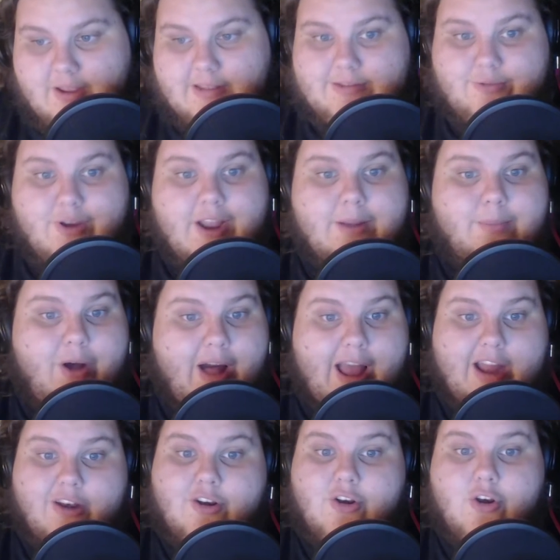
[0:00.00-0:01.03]
And Dragon Ball
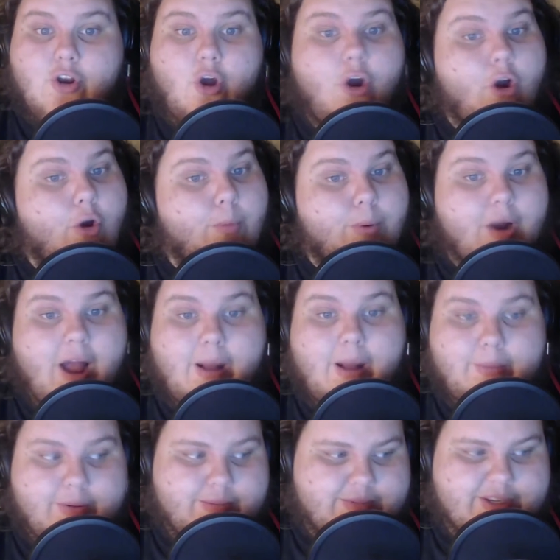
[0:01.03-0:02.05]
had no
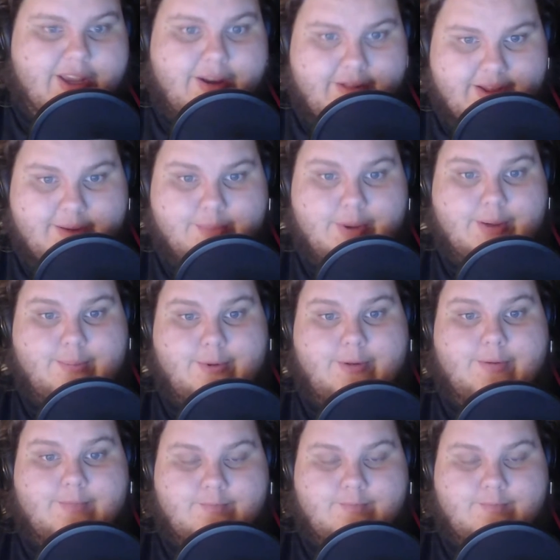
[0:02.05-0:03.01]
problems killing people.